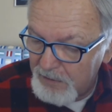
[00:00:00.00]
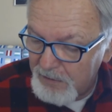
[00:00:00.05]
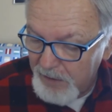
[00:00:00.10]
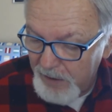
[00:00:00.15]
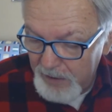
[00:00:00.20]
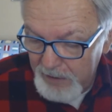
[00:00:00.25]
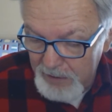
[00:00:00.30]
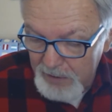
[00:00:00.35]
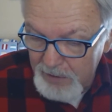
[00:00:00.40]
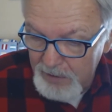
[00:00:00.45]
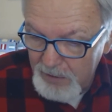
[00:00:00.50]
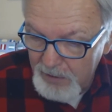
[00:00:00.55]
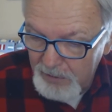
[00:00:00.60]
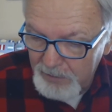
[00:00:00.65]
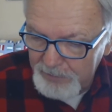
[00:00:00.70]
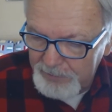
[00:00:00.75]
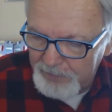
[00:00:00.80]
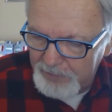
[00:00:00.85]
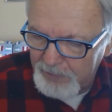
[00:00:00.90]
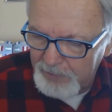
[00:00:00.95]
And he
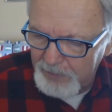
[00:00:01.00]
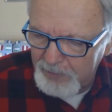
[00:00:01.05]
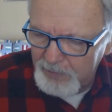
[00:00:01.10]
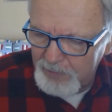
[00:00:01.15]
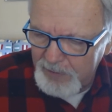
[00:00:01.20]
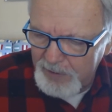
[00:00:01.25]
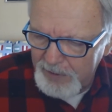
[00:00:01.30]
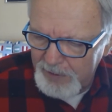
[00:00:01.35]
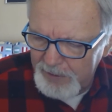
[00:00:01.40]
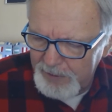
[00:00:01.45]
also